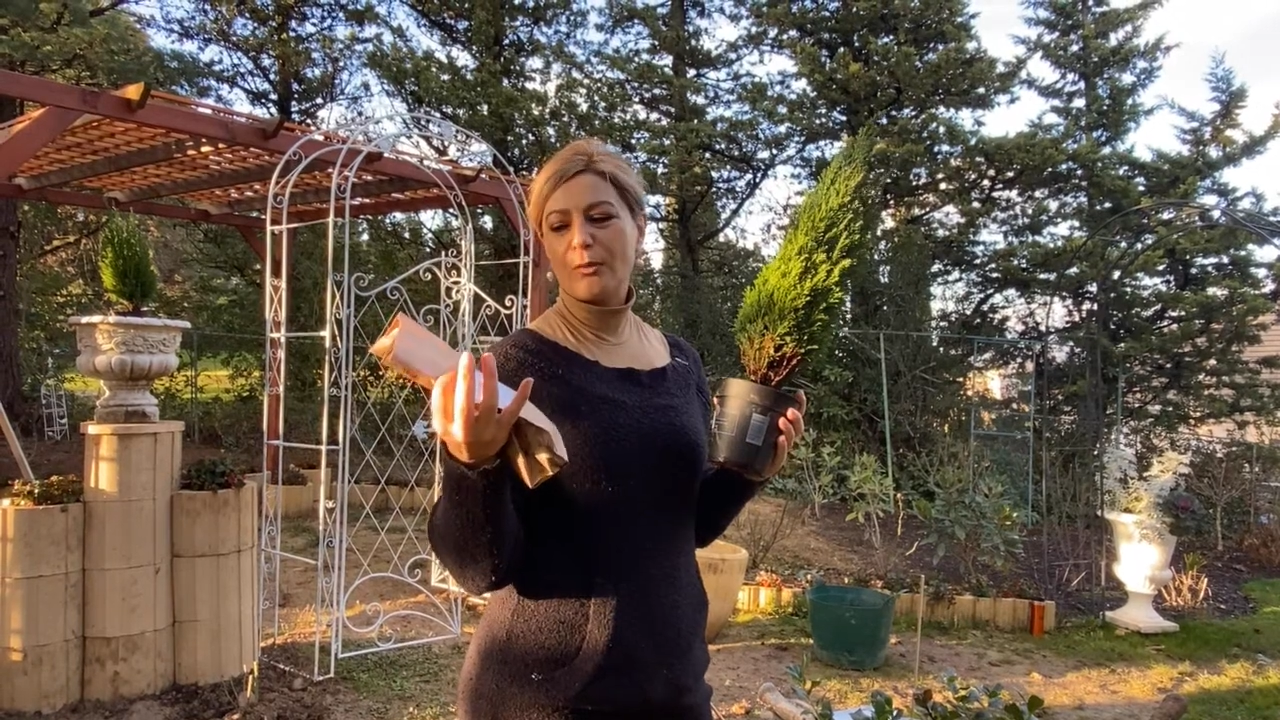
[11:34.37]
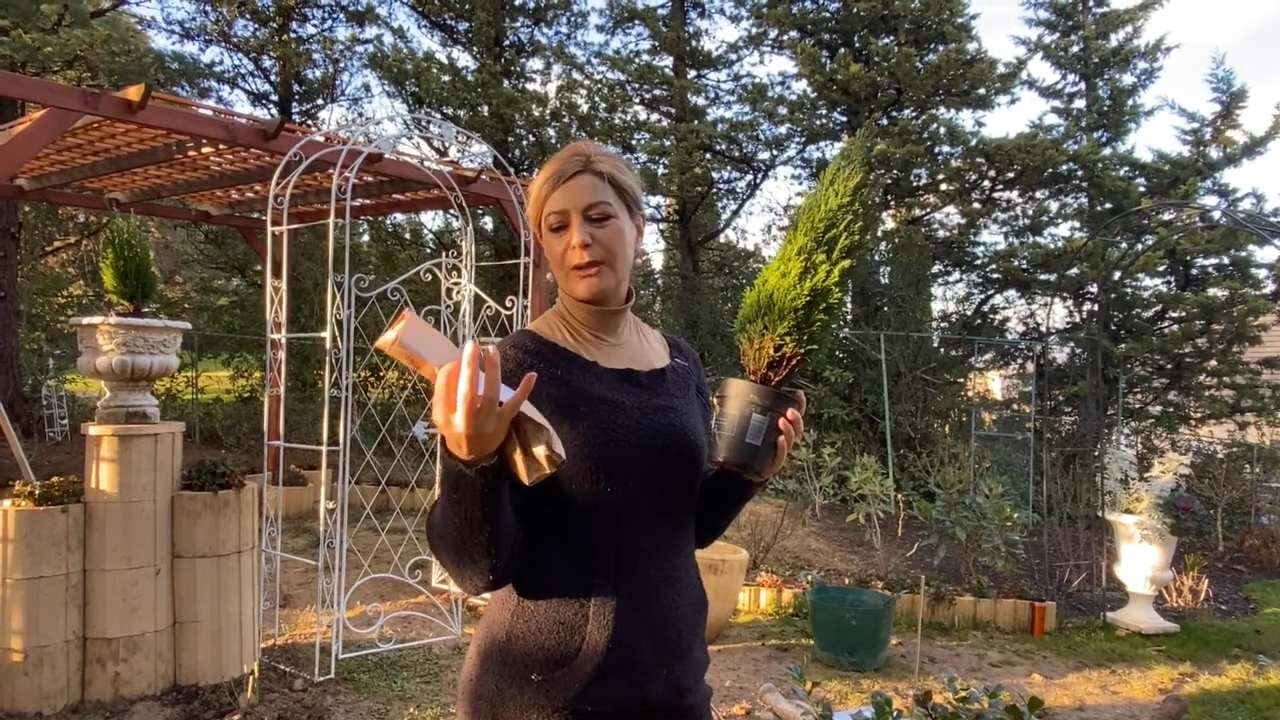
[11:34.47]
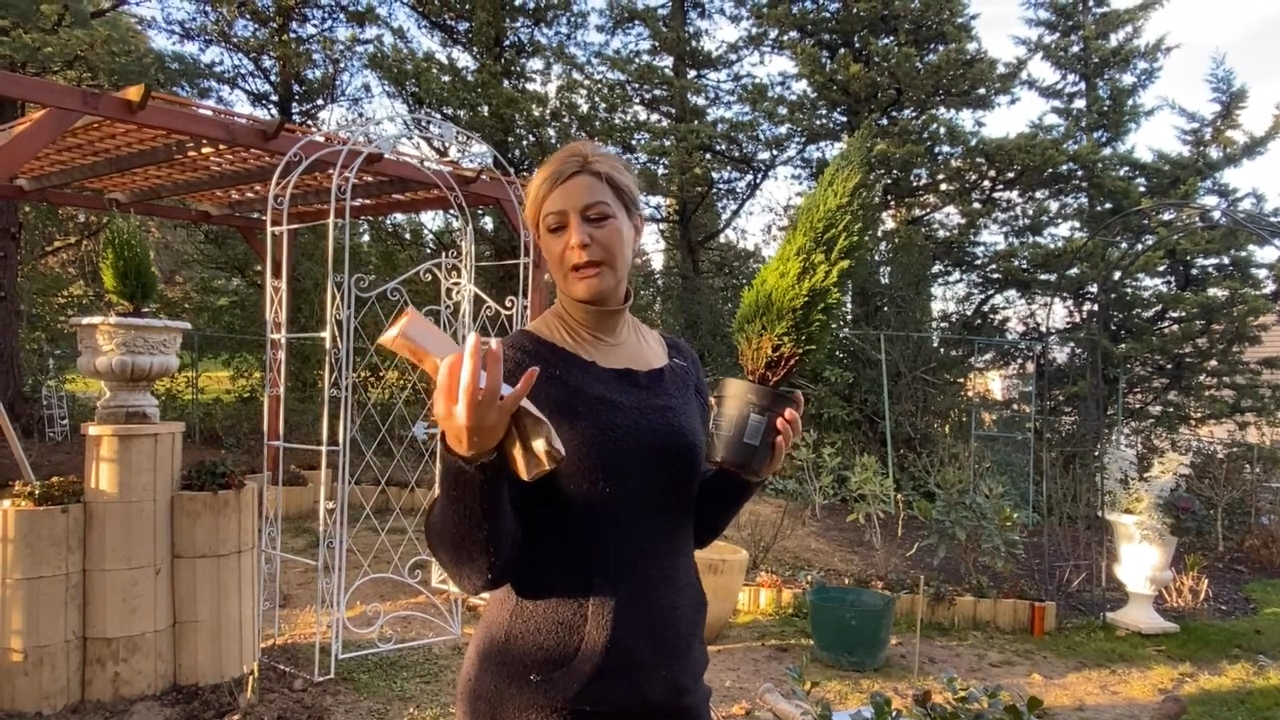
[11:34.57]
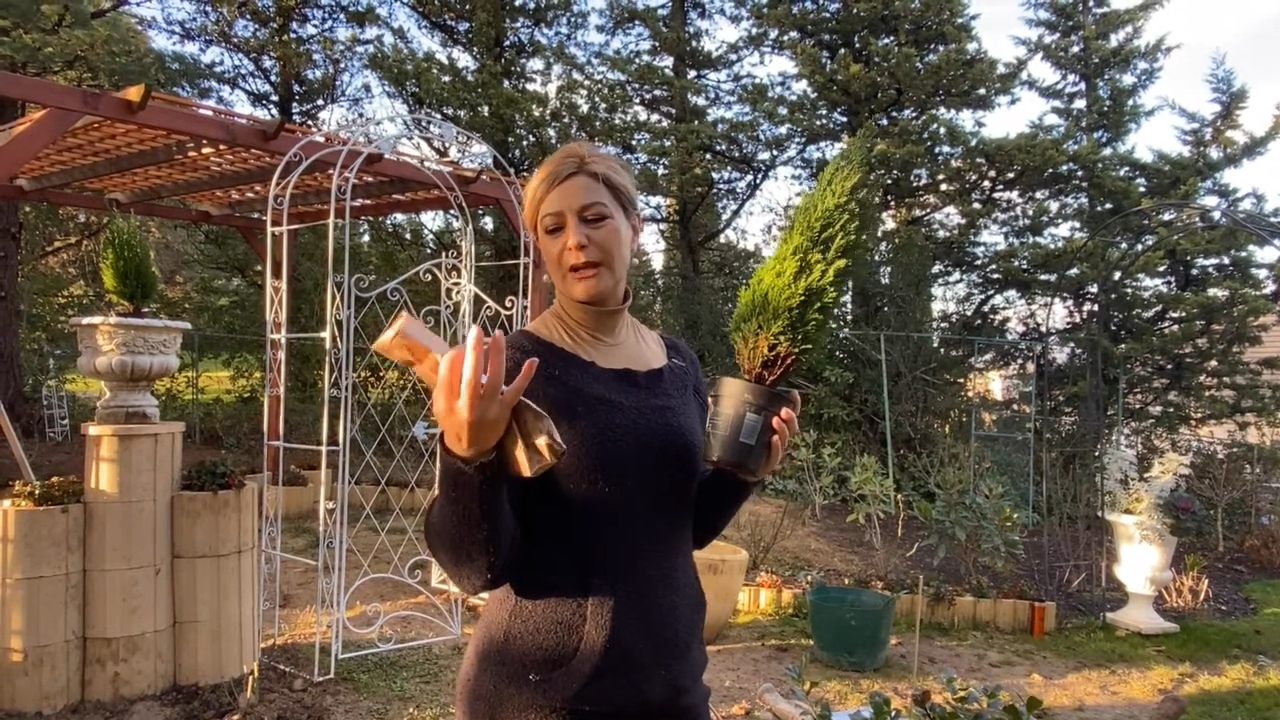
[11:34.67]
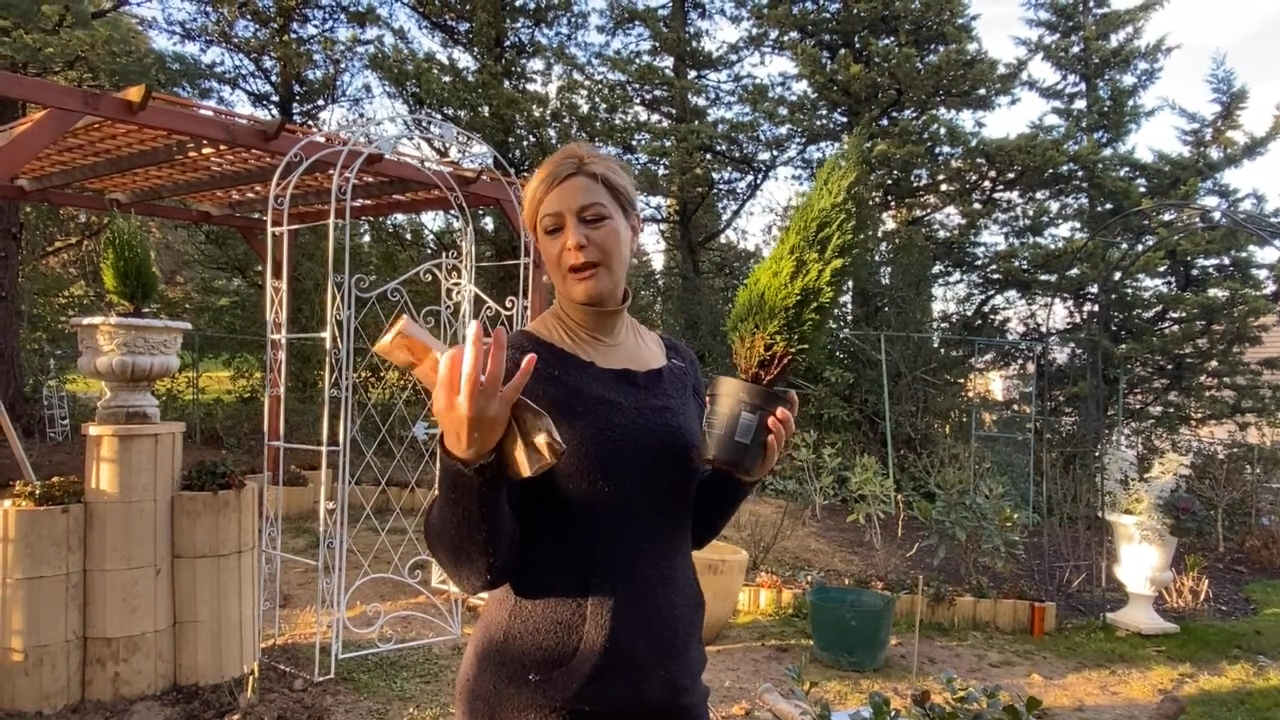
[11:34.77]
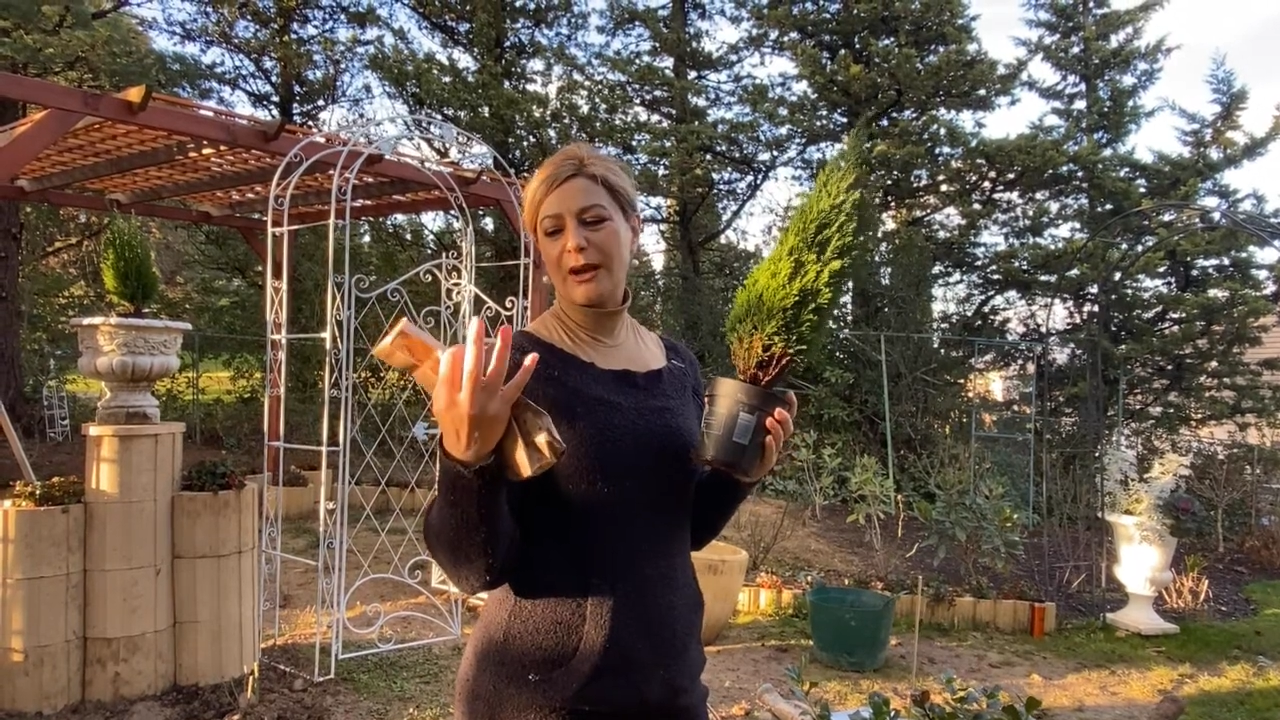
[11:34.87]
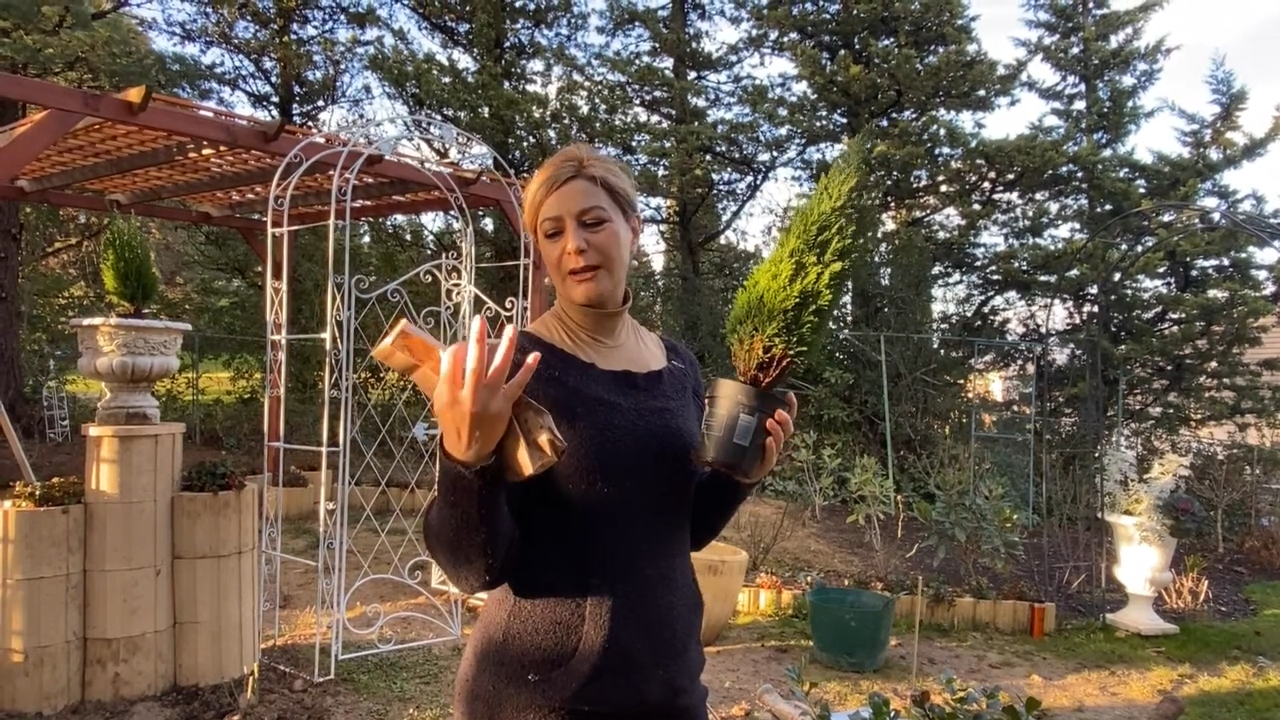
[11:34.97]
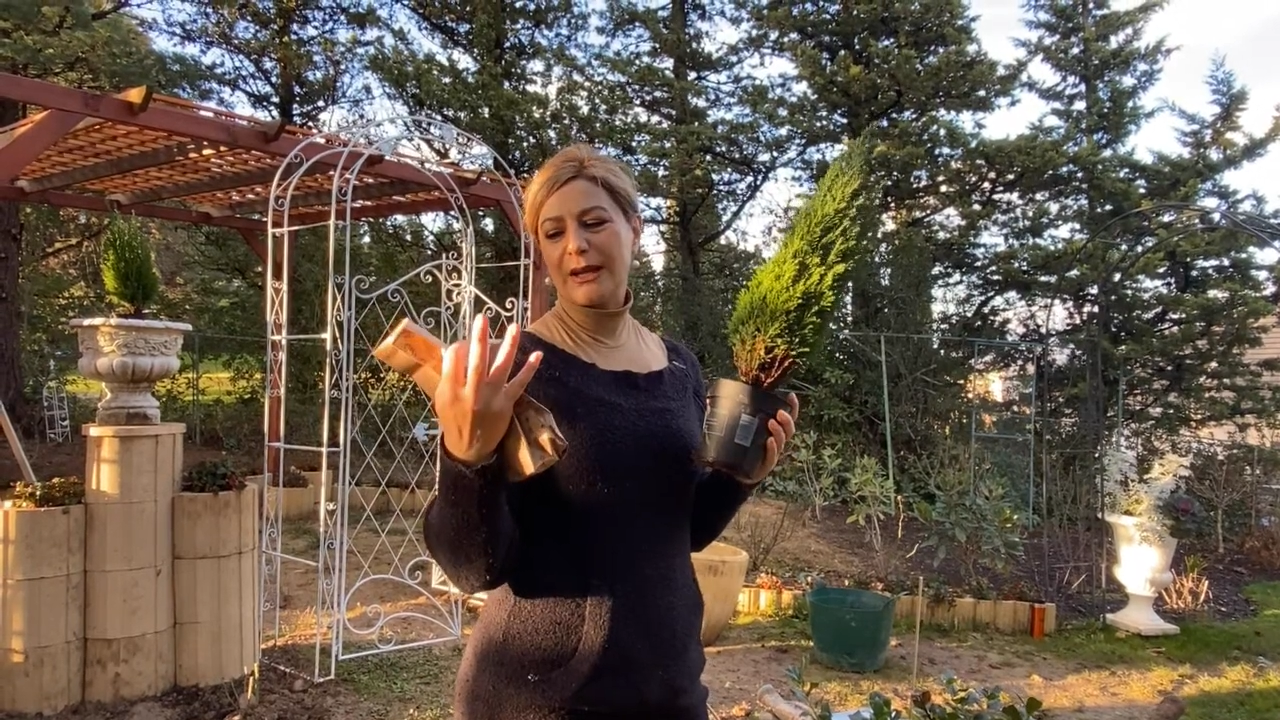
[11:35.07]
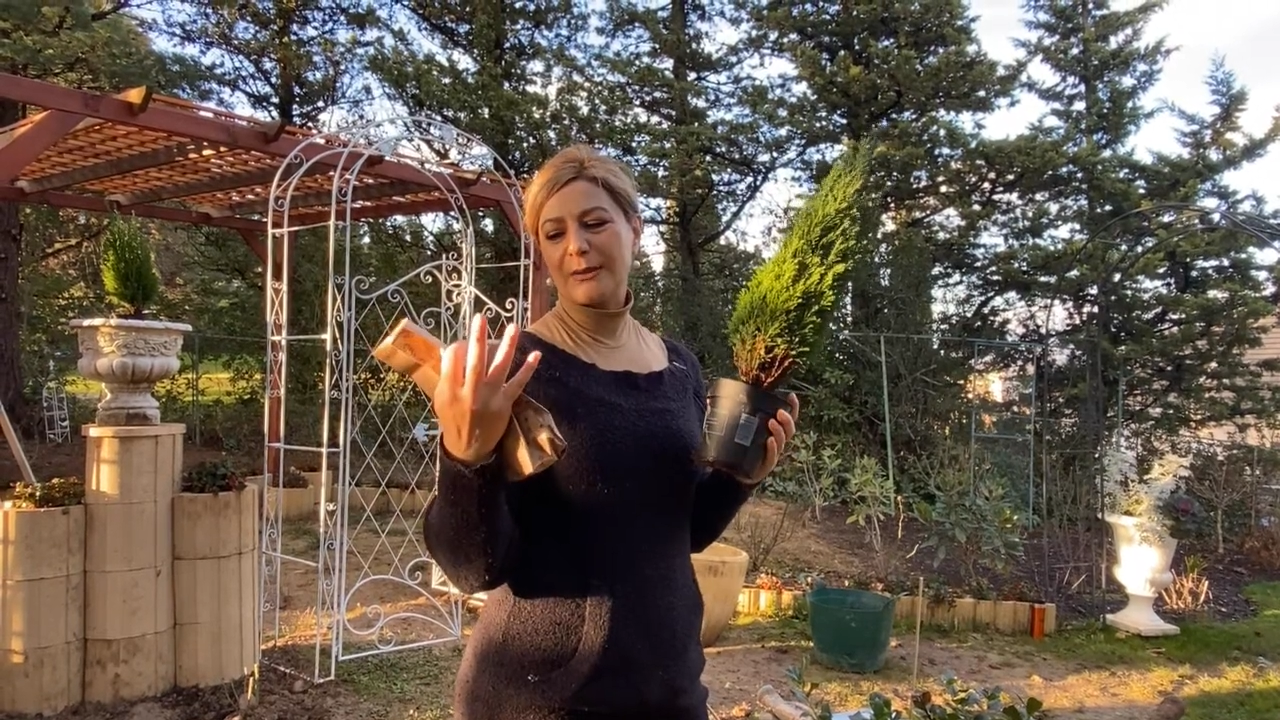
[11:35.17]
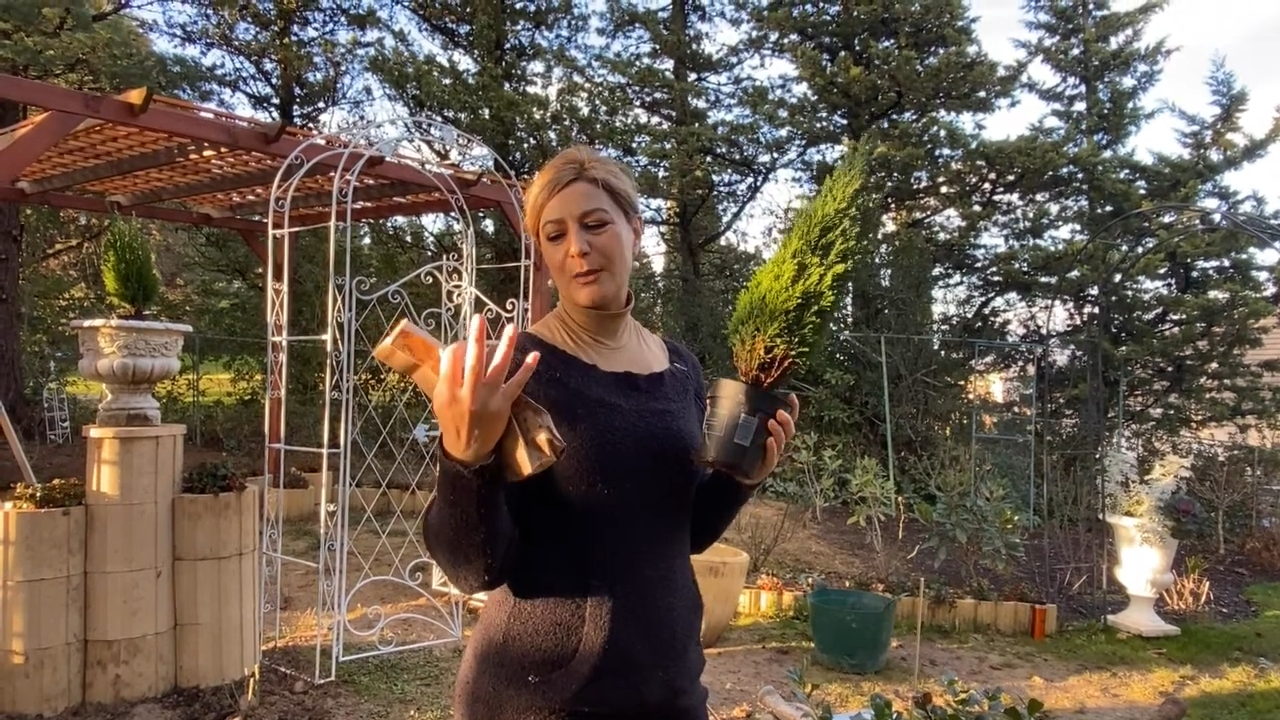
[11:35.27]
but I kind
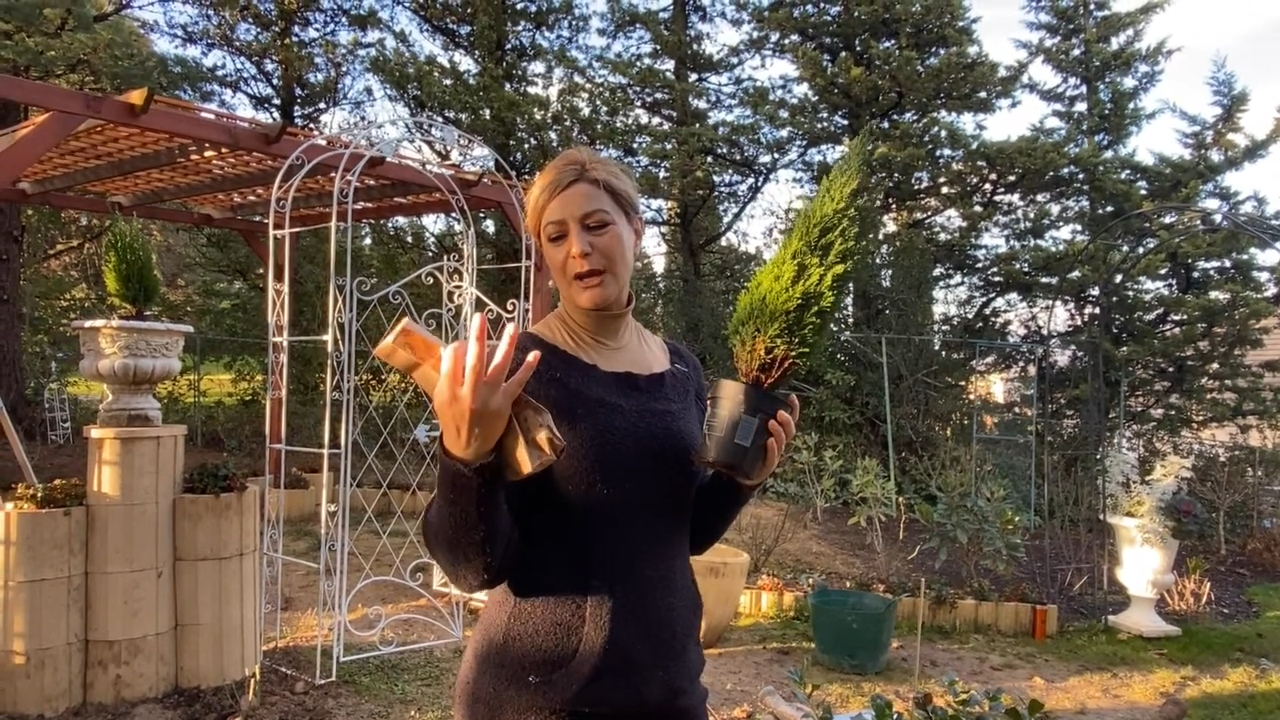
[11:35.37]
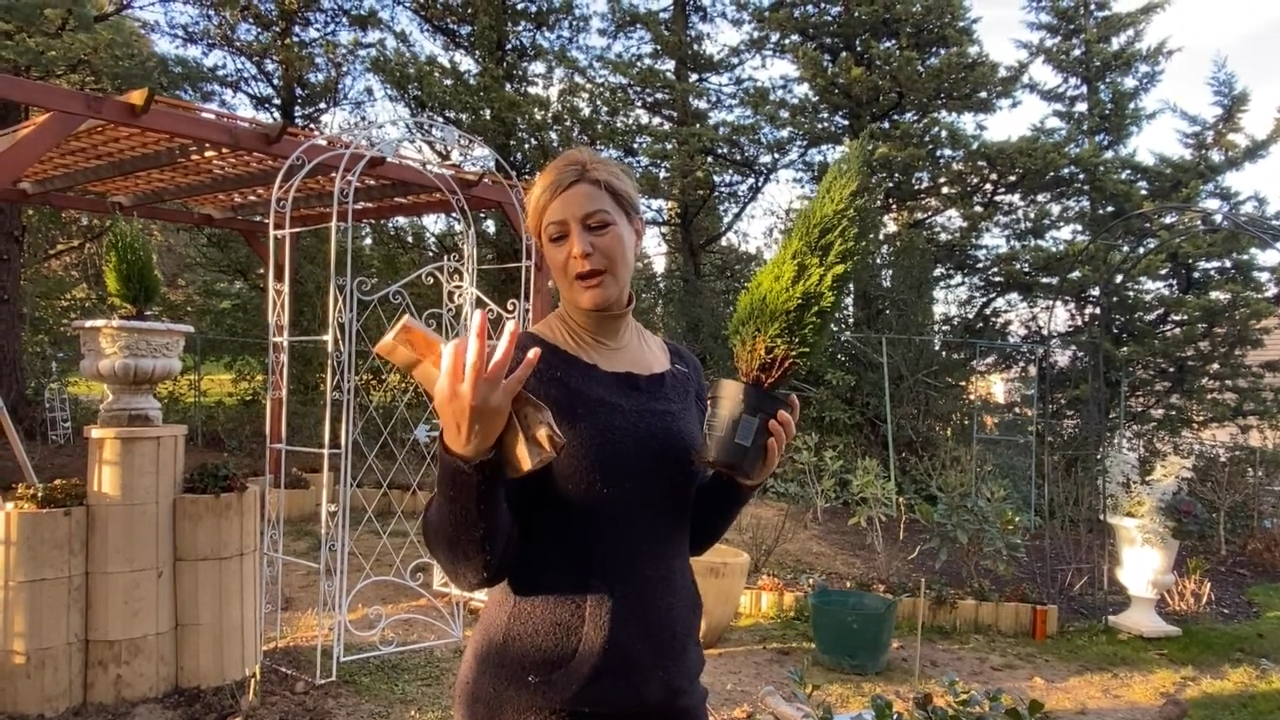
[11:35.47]
of had my